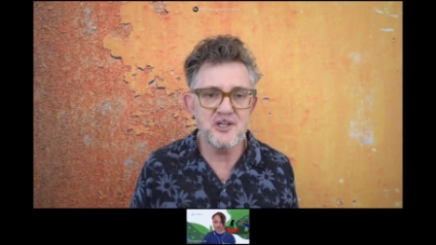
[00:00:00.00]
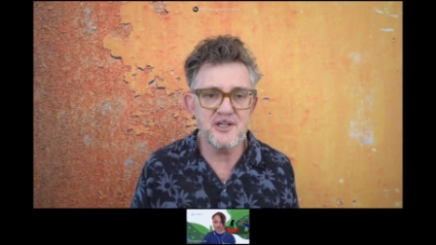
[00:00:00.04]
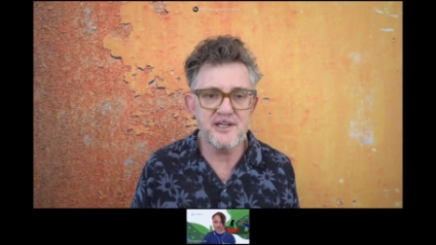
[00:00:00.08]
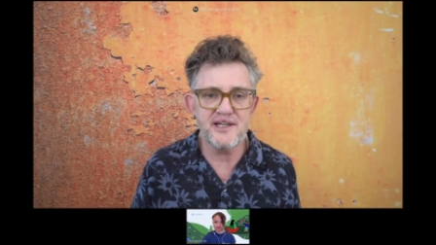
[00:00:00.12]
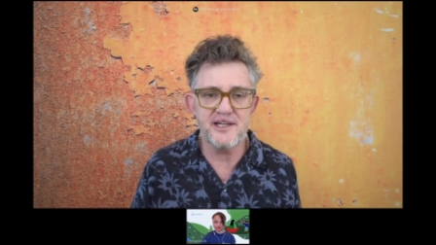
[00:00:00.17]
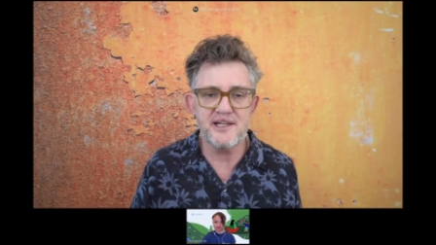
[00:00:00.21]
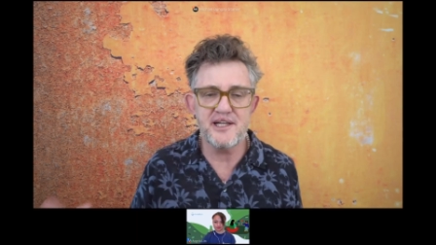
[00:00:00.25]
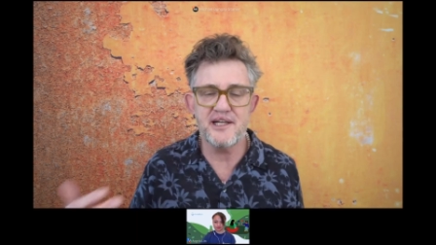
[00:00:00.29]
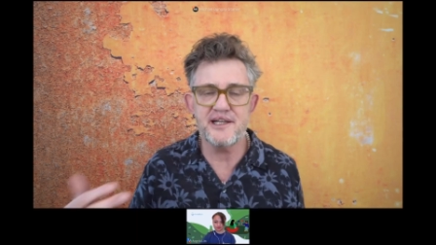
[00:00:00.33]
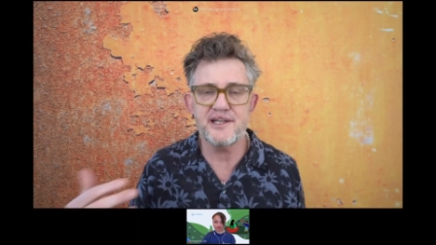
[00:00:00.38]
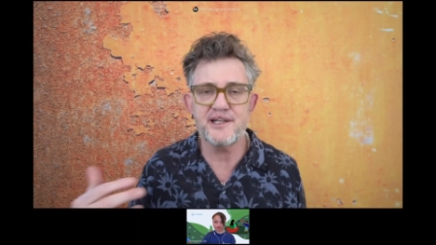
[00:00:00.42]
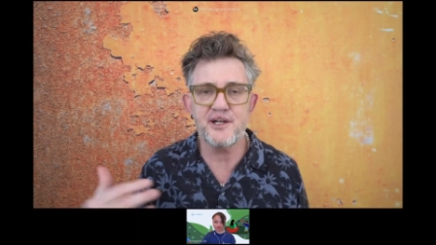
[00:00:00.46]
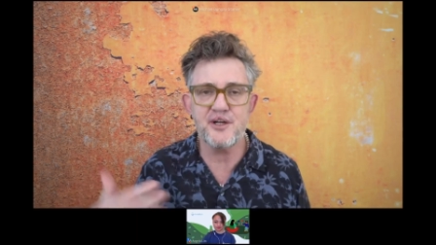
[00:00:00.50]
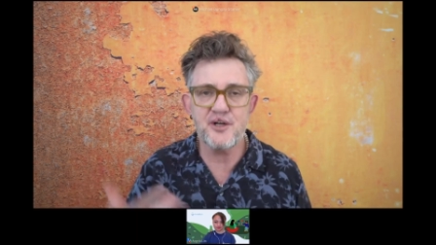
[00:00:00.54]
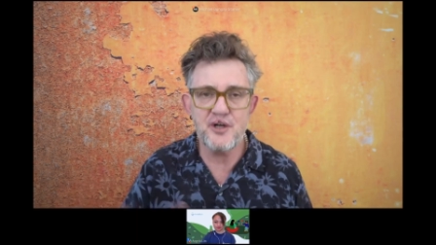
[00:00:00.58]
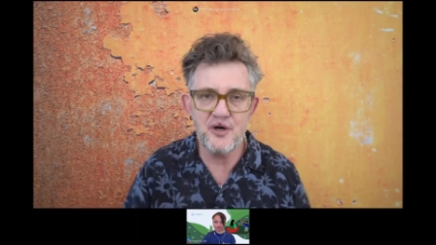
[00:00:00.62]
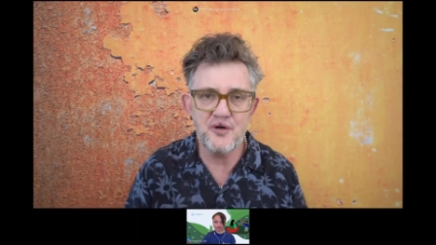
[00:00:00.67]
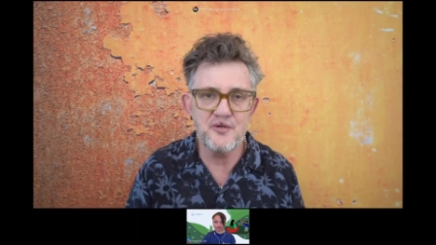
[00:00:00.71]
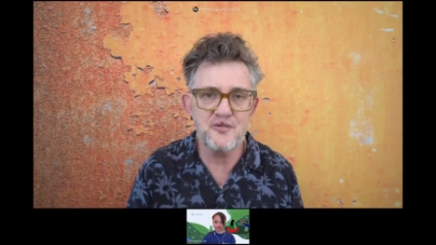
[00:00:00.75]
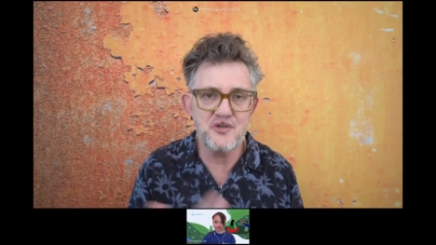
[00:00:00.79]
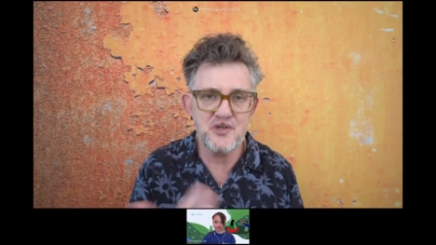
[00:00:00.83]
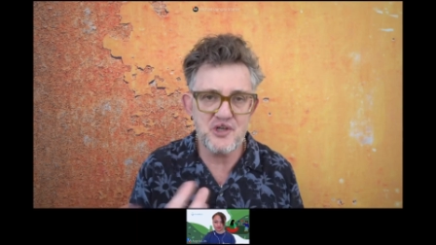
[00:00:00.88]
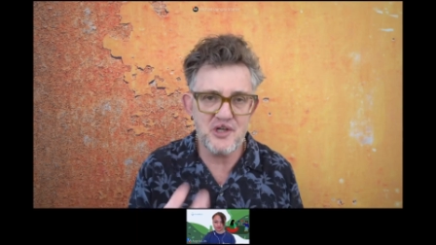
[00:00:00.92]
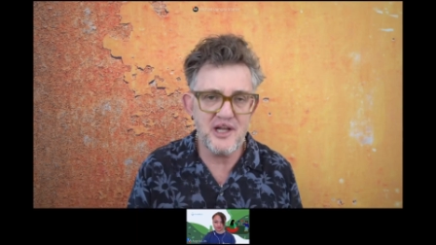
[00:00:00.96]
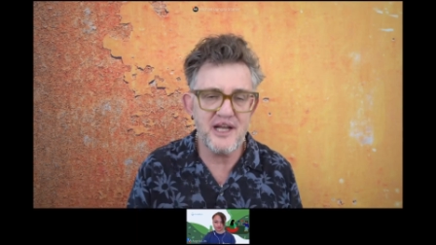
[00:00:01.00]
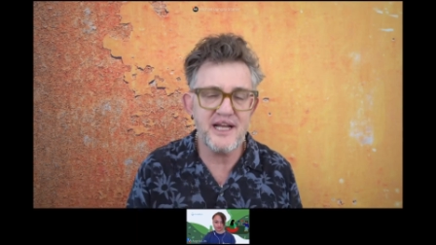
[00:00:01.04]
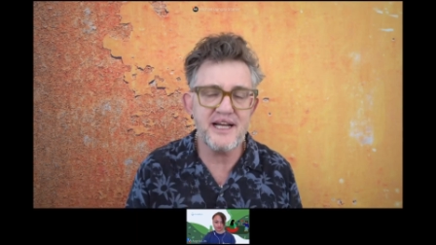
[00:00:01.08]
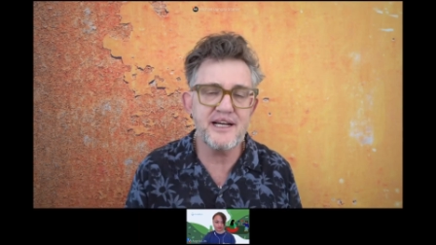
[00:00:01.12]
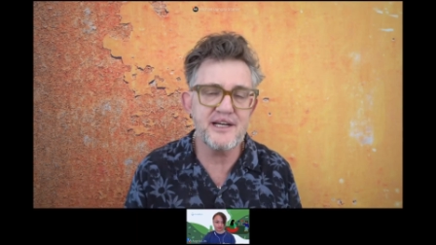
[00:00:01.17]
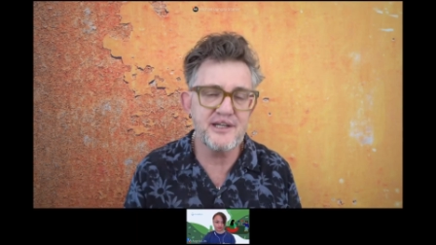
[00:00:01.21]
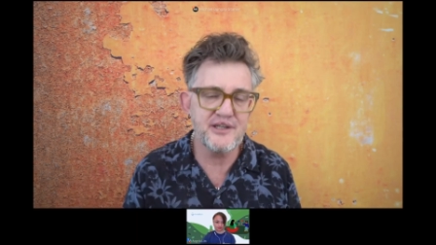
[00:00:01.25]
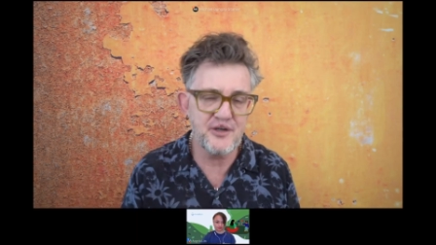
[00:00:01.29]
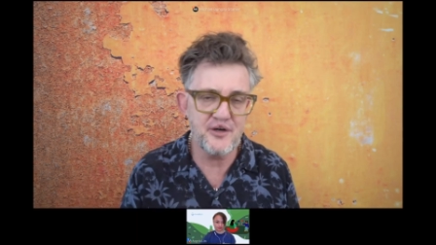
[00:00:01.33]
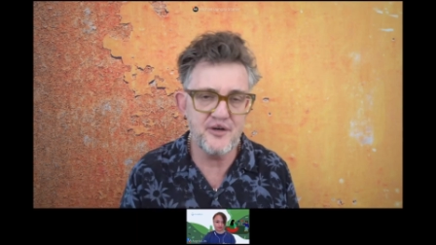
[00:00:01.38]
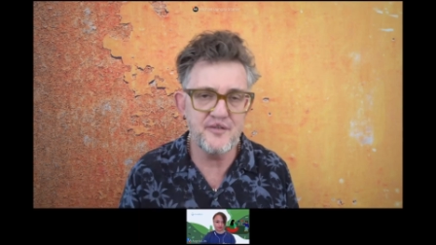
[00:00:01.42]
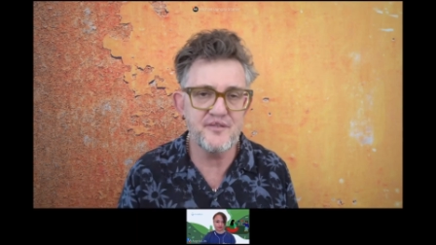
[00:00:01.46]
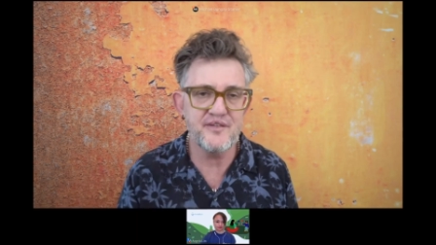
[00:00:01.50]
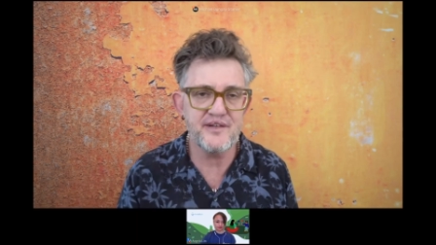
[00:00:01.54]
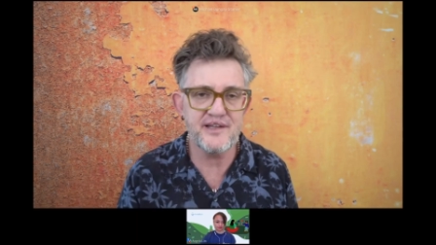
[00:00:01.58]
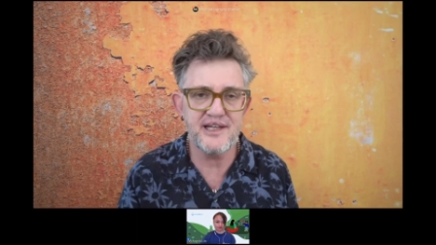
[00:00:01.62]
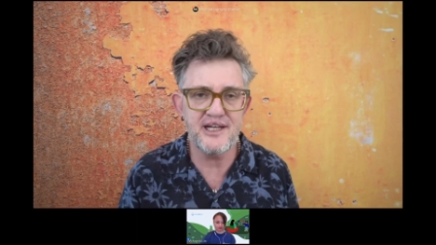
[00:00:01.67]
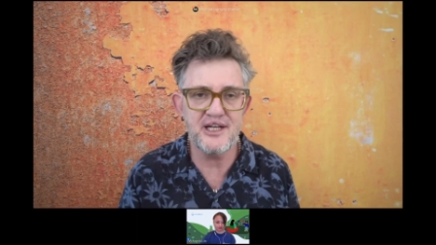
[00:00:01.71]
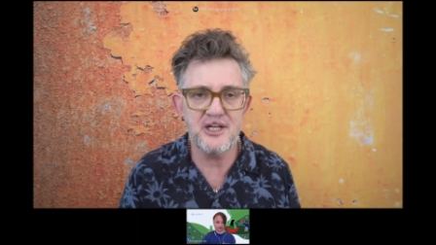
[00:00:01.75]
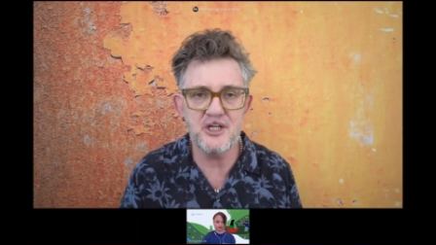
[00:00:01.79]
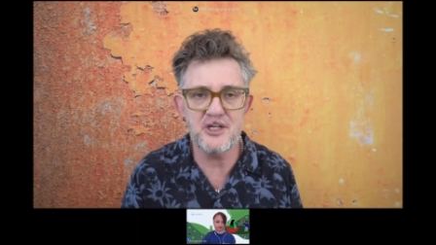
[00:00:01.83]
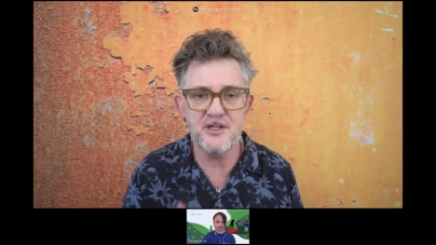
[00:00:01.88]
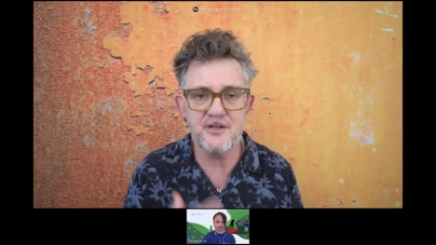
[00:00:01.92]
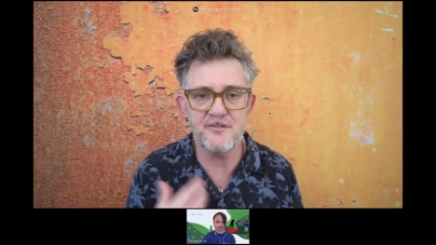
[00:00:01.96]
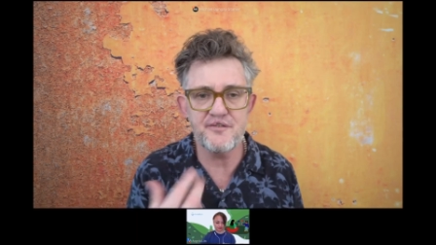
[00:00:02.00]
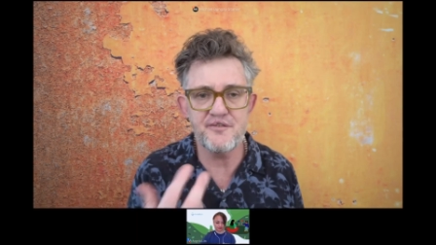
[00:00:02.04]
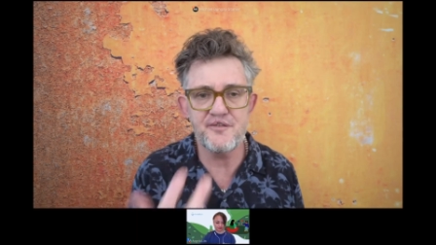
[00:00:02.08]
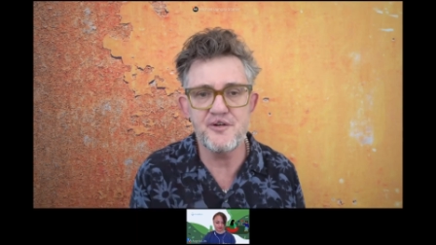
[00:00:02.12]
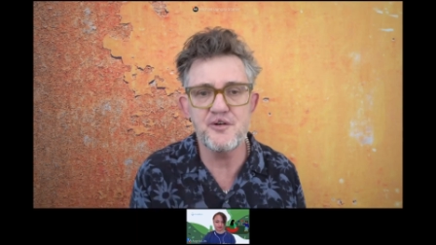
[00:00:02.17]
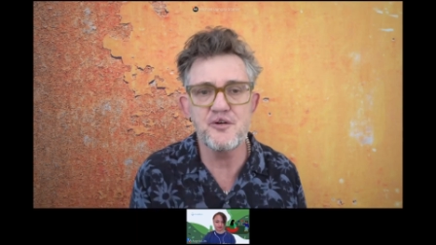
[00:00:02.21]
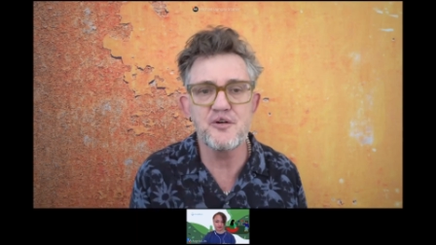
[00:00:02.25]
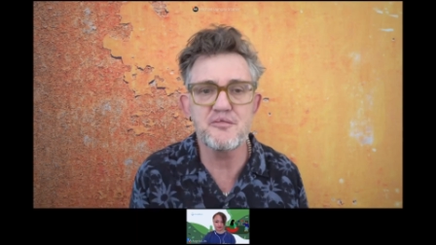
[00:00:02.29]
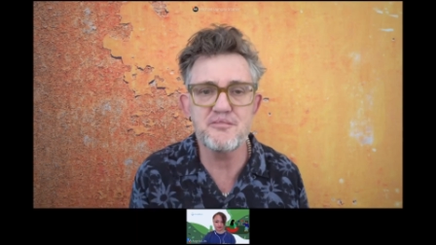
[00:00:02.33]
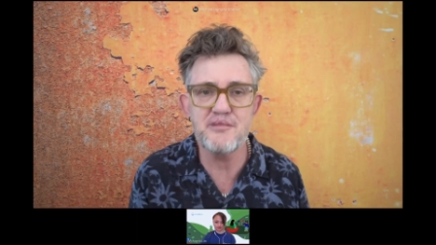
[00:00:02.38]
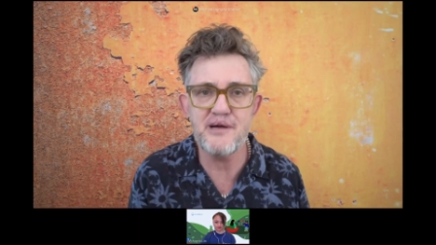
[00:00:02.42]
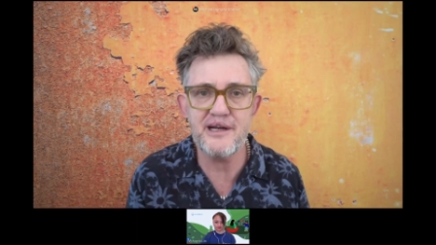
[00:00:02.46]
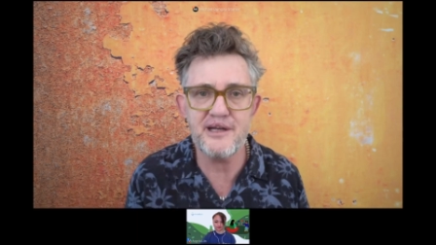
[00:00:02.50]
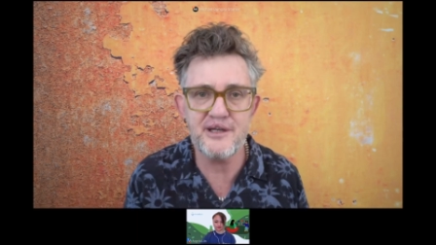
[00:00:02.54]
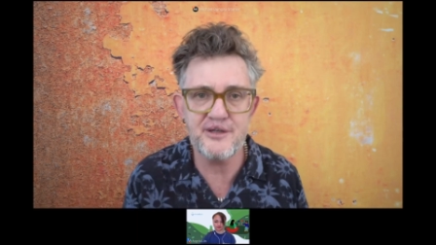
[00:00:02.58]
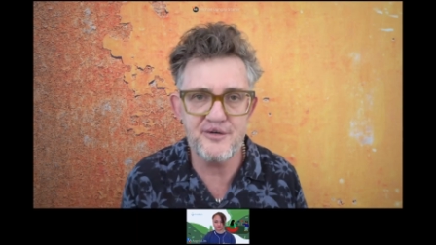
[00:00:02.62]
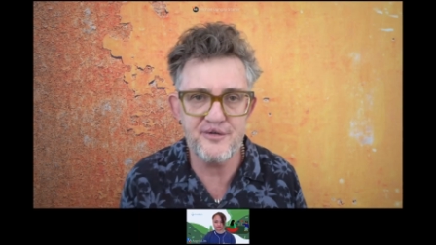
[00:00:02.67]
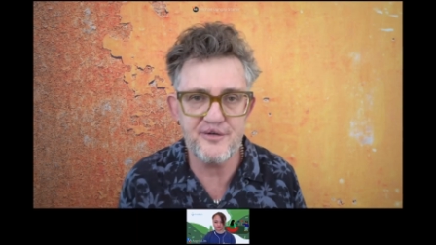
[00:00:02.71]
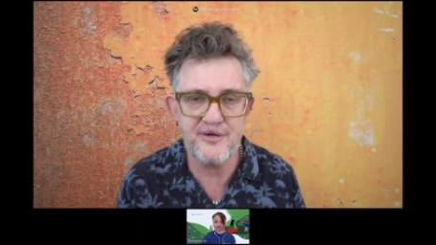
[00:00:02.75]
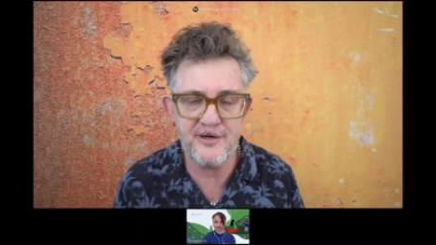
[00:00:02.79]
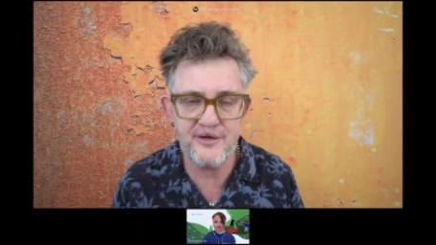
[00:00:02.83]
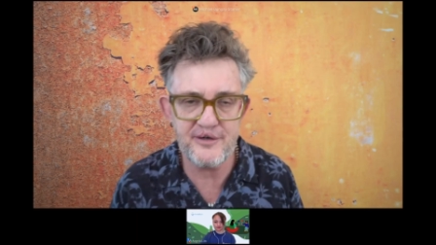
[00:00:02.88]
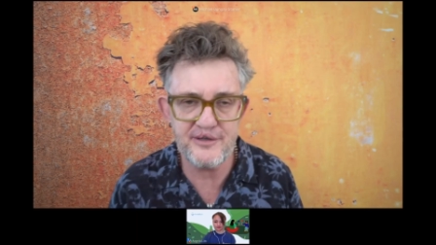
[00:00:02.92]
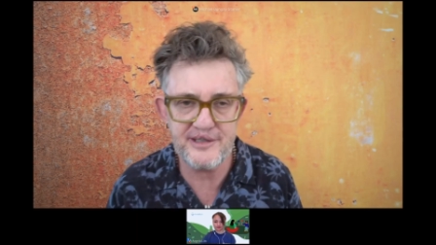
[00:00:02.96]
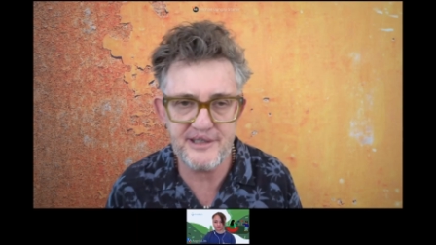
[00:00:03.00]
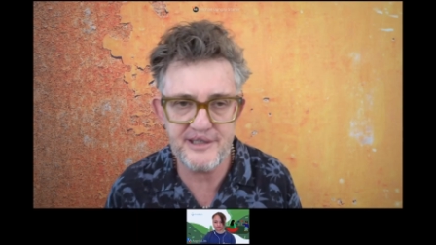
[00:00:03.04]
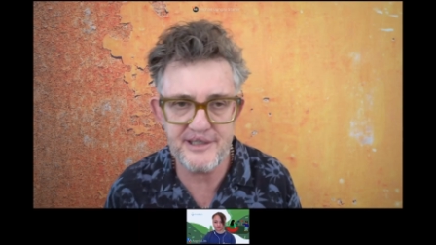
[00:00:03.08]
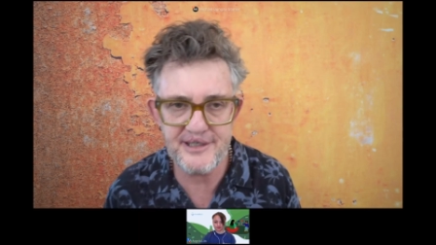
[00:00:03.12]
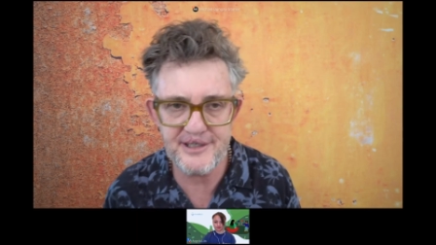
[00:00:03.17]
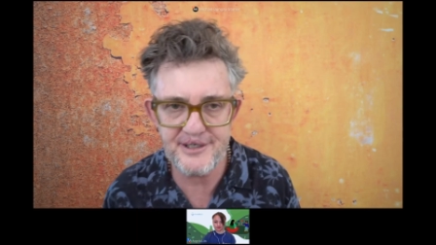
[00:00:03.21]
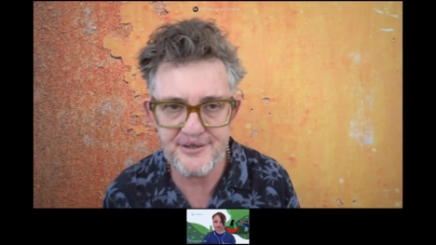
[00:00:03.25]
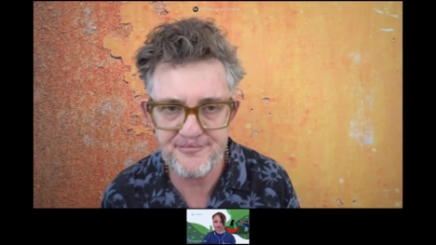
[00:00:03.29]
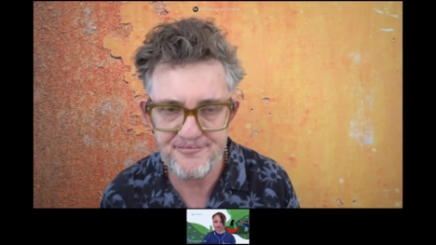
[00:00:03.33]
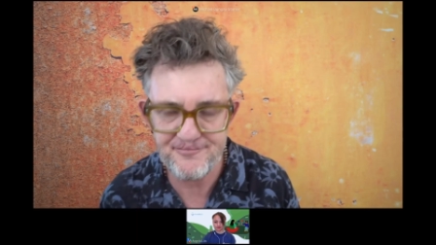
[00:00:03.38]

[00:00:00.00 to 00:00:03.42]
it's just a coach like conversation fueled by curiosity.